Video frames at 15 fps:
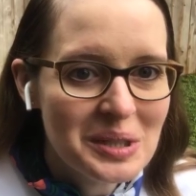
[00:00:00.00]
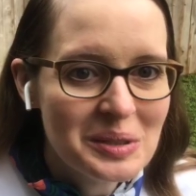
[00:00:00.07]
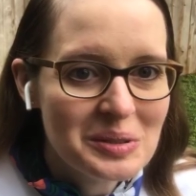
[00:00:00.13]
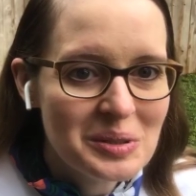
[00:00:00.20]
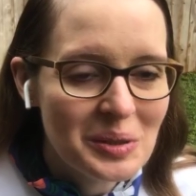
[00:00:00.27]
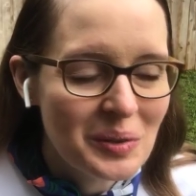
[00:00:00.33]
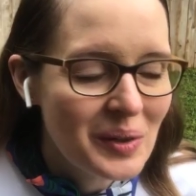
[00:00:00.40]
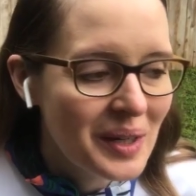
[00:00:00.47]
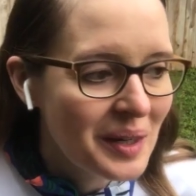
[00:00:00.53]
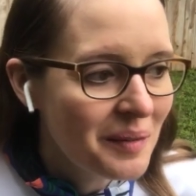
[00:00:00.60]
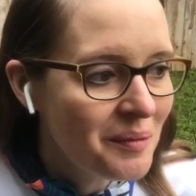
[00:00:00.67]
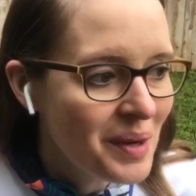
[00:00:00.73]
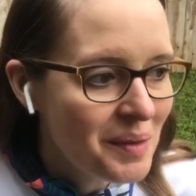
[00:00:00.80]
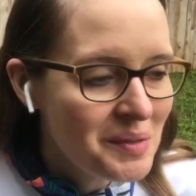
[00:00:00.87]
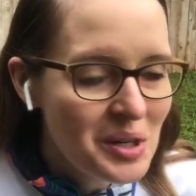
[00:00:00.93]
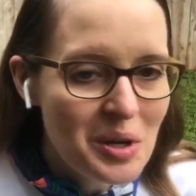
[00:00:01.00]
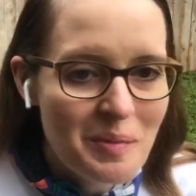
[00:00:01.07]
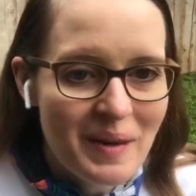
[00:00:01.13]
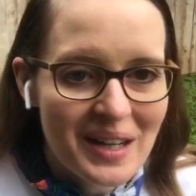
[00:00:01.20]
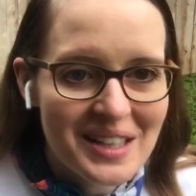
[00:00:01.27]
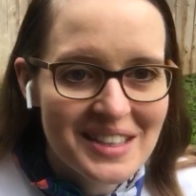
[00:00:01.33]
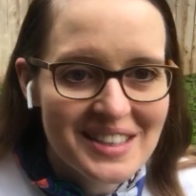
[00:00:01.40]
So I'm going to go
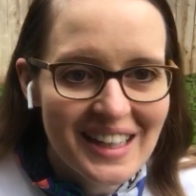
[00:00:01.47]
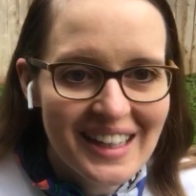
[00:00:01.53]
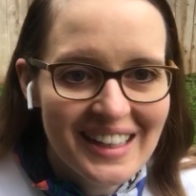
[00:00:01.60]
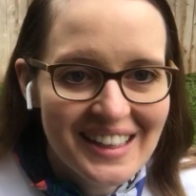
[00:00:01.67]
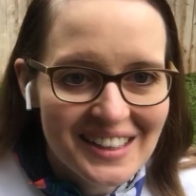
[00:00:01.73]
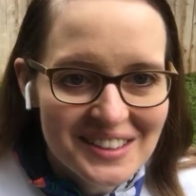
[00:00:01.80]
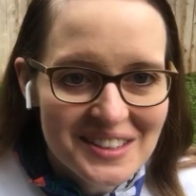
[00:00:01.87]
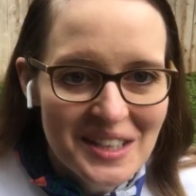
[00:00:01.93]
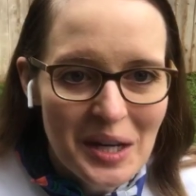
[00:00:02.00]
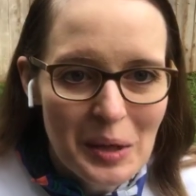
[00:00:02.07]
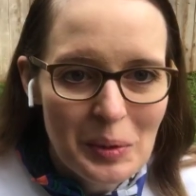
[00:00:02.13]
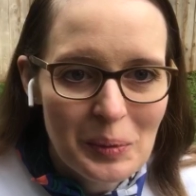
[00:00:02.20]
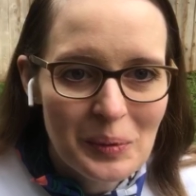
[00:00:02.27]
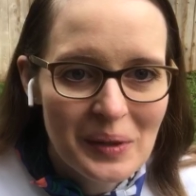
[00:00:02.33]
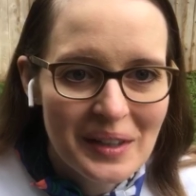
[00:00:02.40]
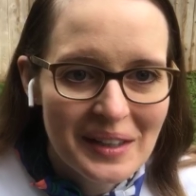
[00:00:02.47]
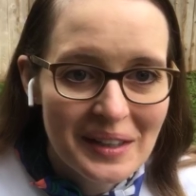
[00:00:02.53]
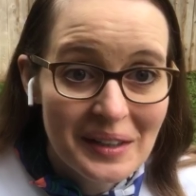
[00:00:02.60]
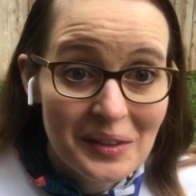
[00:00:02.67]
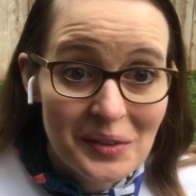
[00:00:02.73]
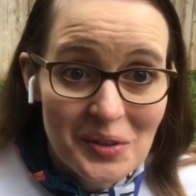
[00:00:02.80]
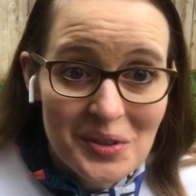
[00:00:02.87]
back inside. I'll see how
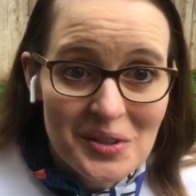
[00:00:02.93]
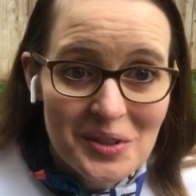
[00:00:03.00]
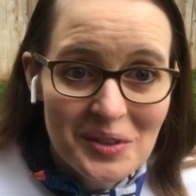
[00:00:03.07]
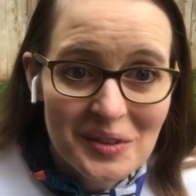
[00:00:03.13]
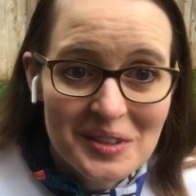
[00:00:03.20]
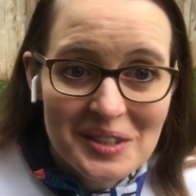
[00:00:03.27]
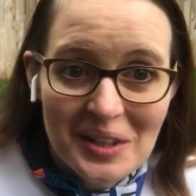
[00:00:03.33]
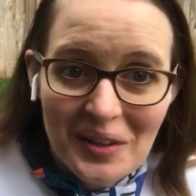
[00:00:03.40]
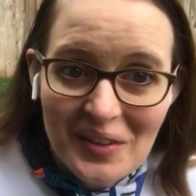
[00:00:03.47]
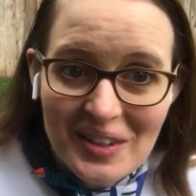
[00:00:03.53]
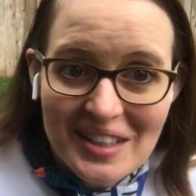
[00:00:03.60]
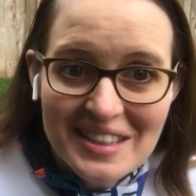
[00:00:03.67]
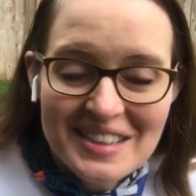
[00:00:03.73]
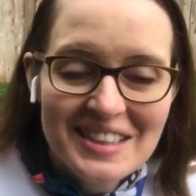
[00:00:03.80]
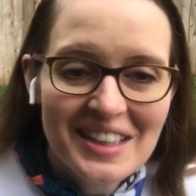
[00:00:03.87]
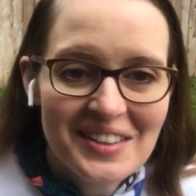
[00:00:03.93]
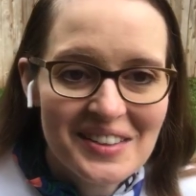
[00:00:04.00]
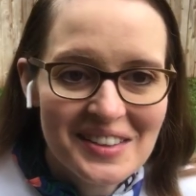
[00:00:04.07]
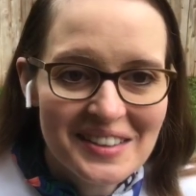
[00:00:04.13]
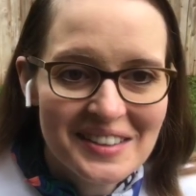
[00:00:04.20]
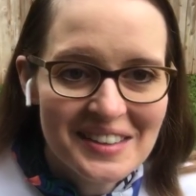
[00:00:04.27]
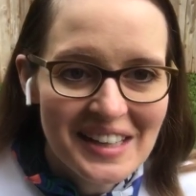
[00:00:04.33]
literature is going, see how
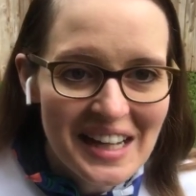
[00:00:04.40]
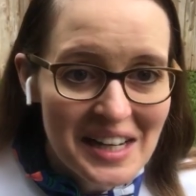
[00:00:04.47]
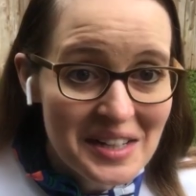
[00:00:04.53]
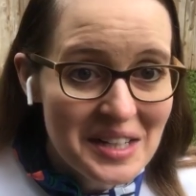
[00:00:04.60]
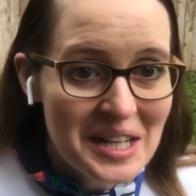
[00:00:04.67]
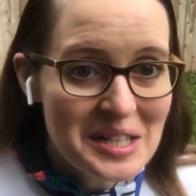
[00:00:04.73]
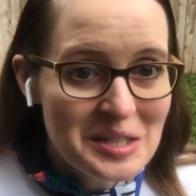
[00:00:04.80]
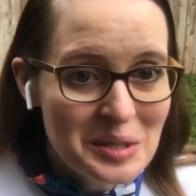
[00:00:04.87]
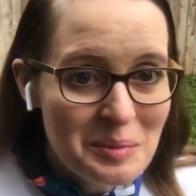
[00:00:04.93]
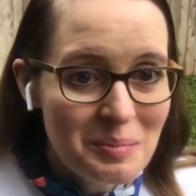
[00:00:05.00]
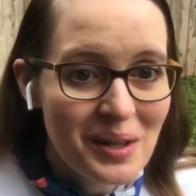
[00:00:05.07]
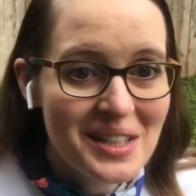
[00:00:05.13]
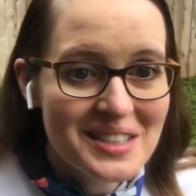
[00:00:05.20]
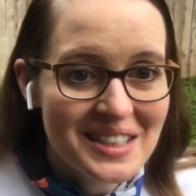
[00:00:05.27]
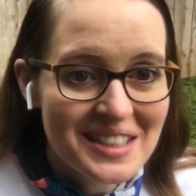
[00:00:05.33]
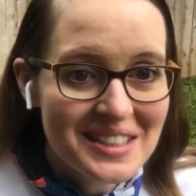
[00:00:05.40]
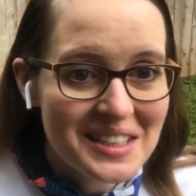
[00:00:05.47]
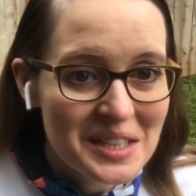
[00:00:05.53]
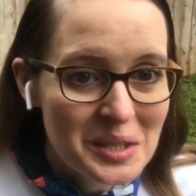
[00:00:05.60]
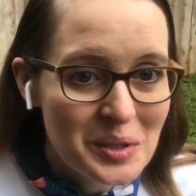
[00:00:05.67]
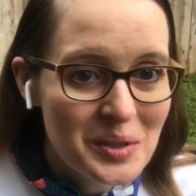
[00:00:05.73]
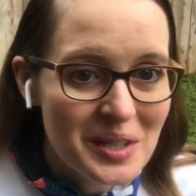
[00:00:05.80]
the annotation process is
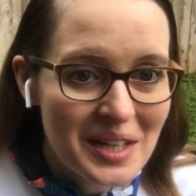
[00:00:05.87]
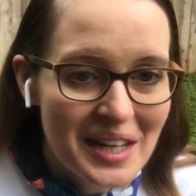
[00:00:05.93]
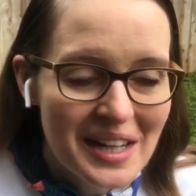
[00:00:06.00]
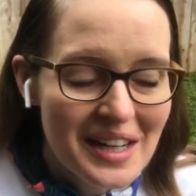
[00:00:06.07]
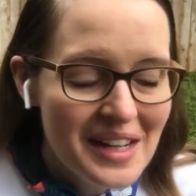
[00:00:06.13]
going.